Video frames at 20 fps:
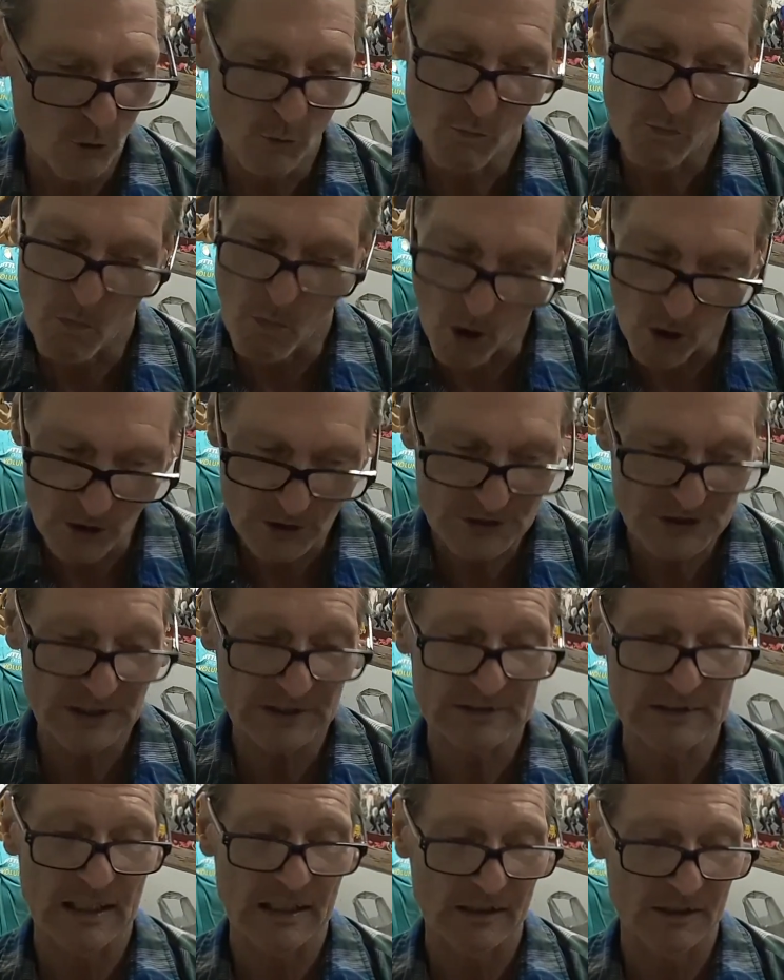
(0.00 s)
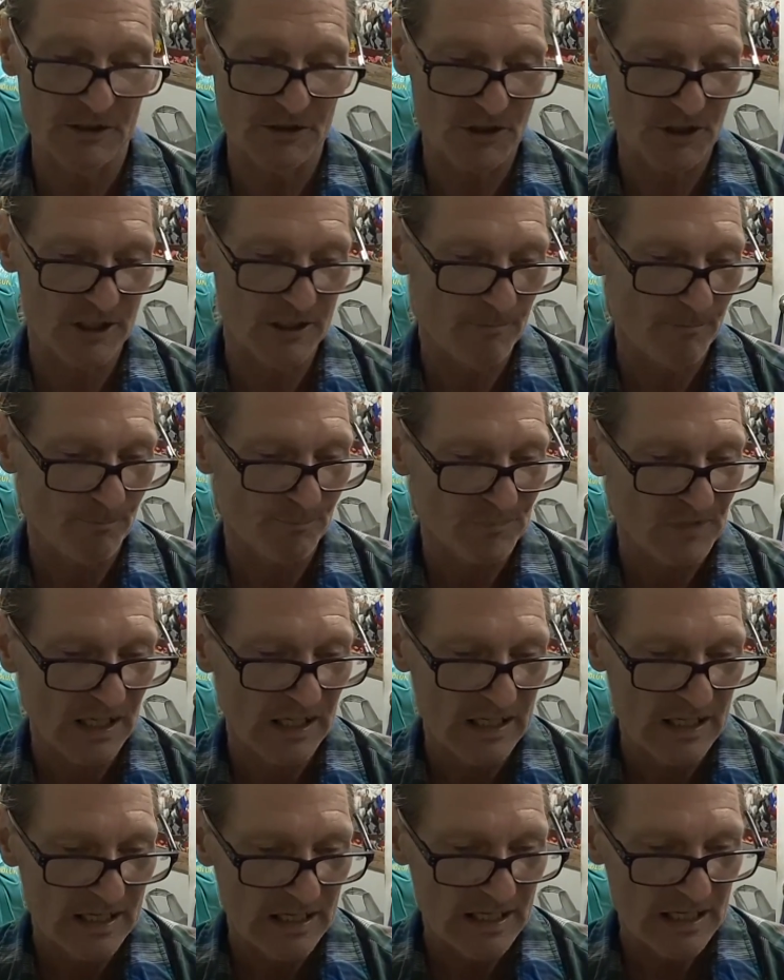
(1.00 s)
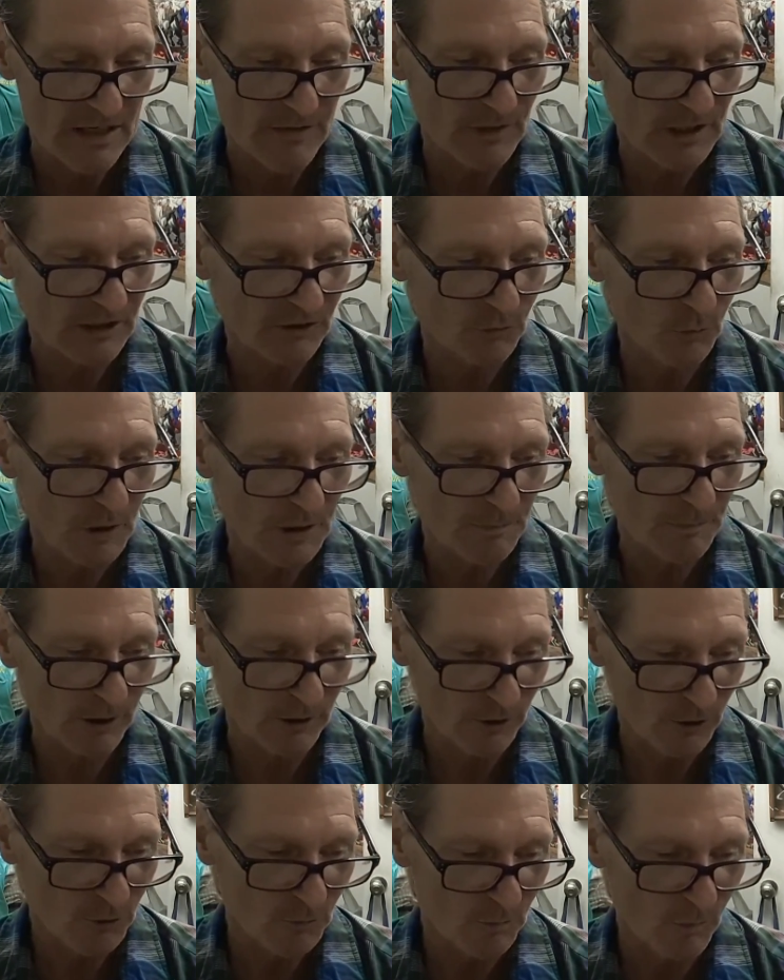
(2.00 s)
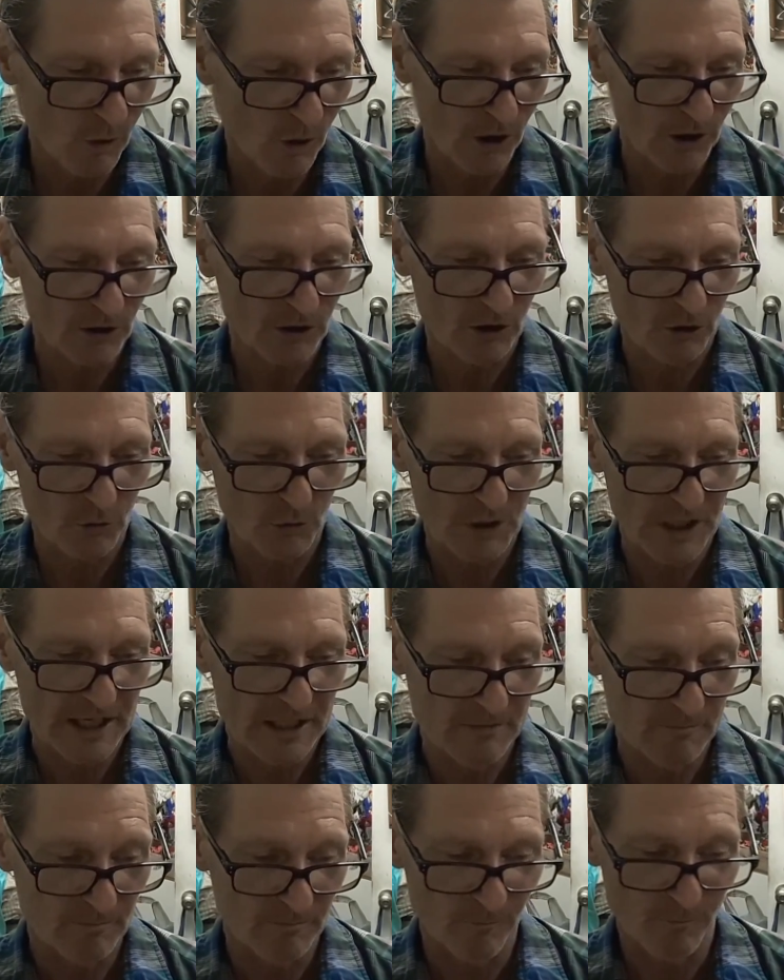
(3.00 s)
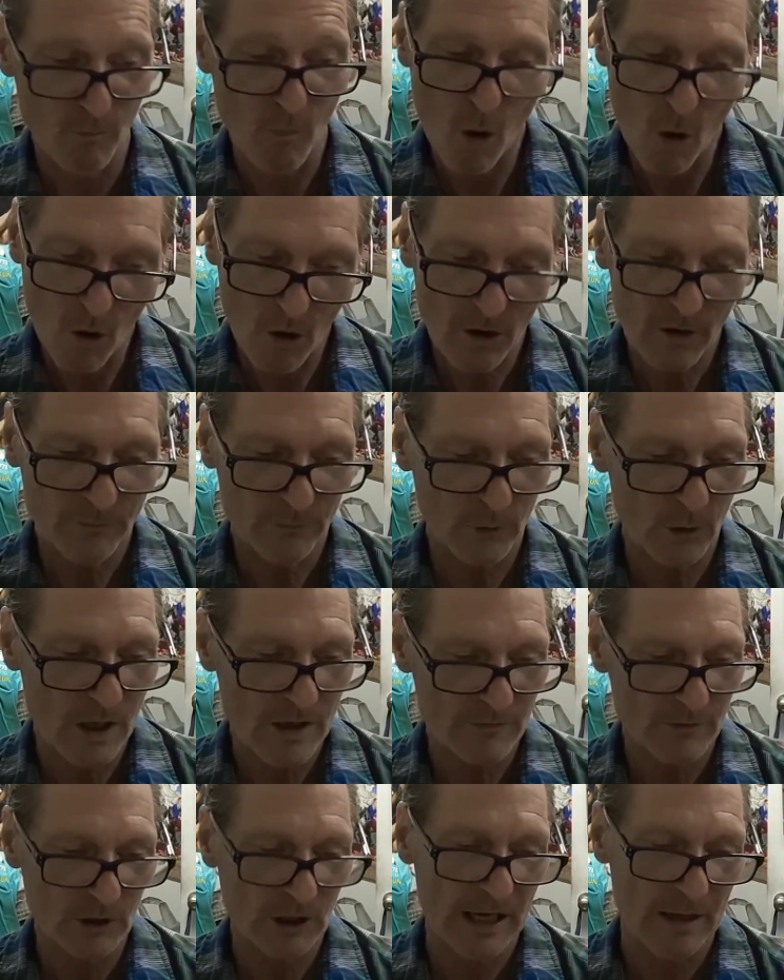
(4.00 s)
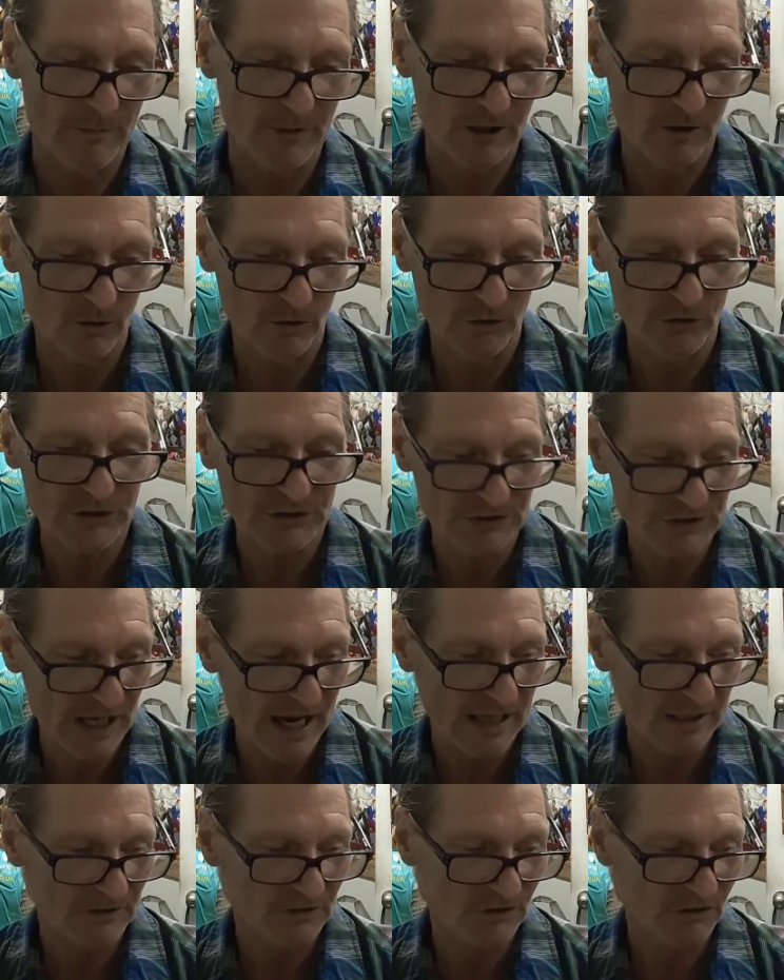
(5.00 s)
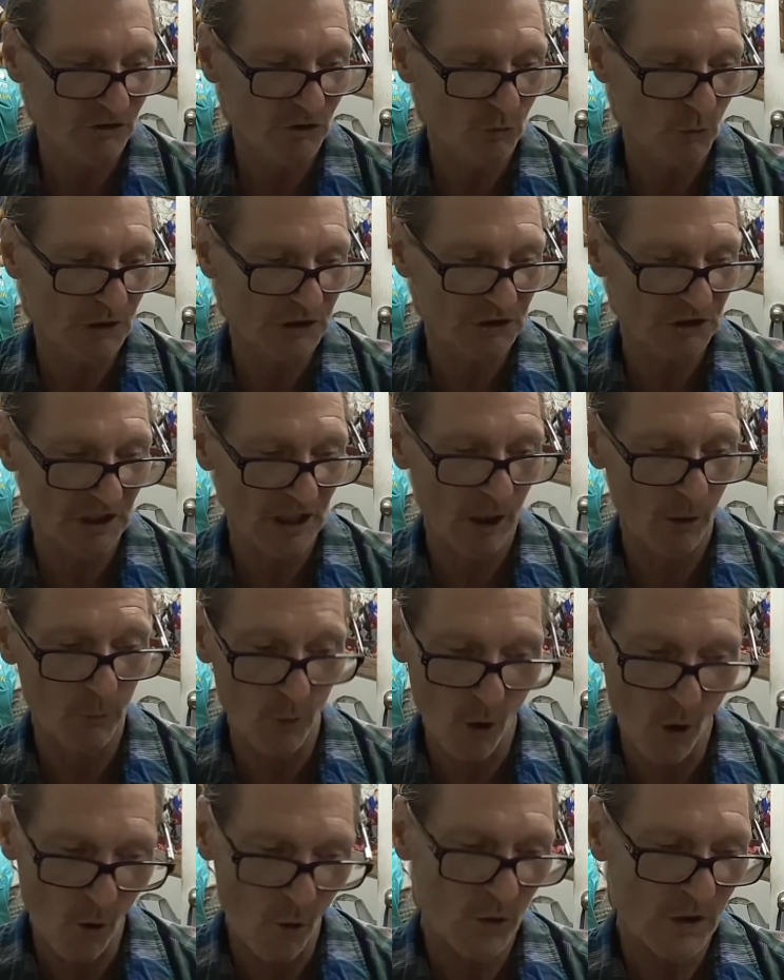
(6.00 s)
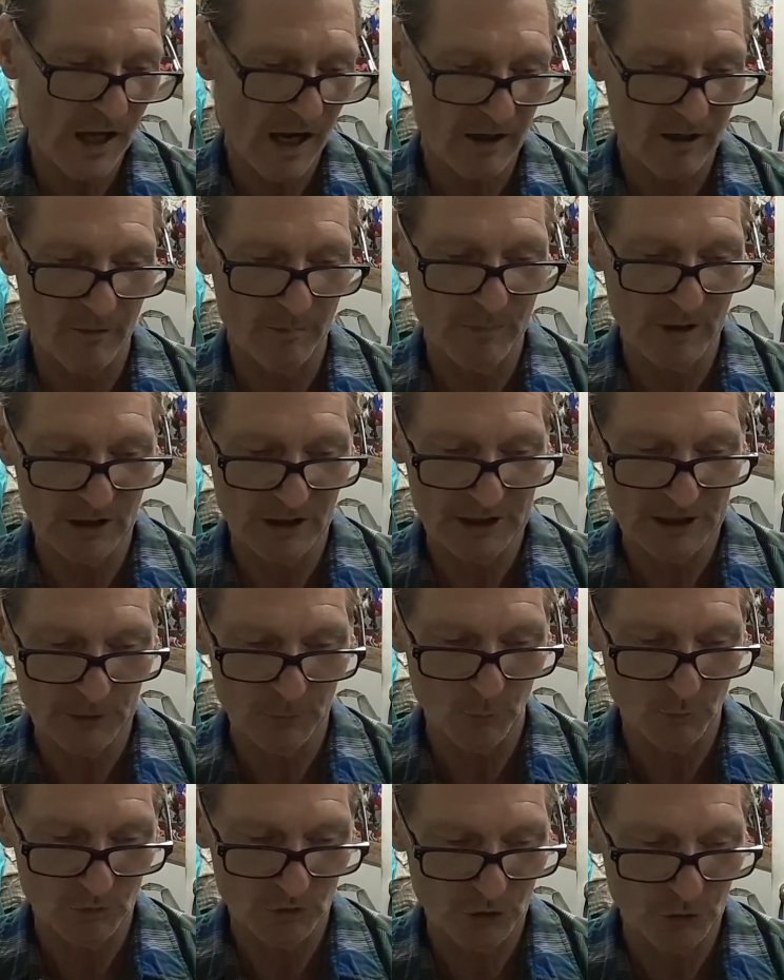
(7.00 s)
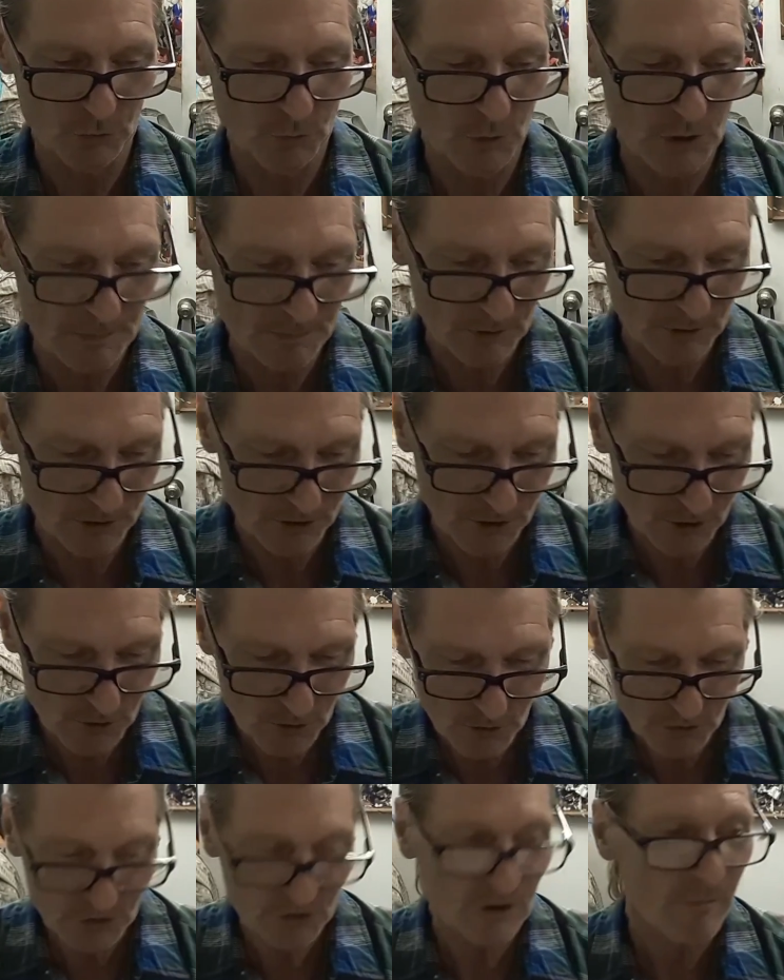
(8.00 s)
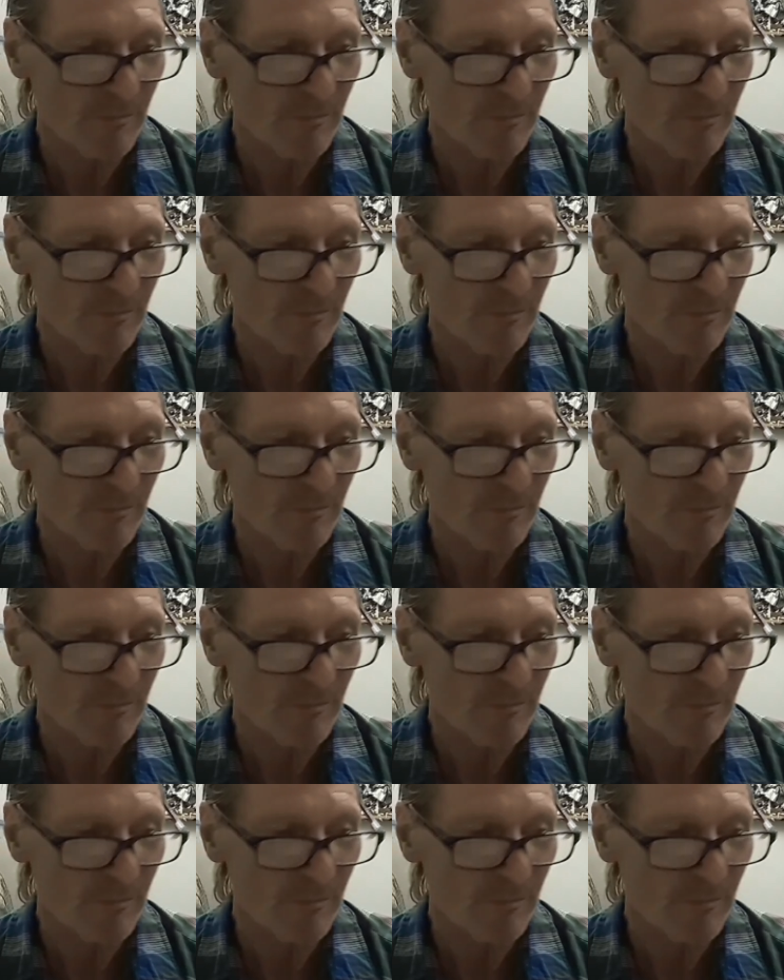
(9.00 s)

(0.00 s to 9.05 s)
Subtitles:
more technology, even as we pollute more, create more forever chemicals and toxins which erode our ability to reproduce,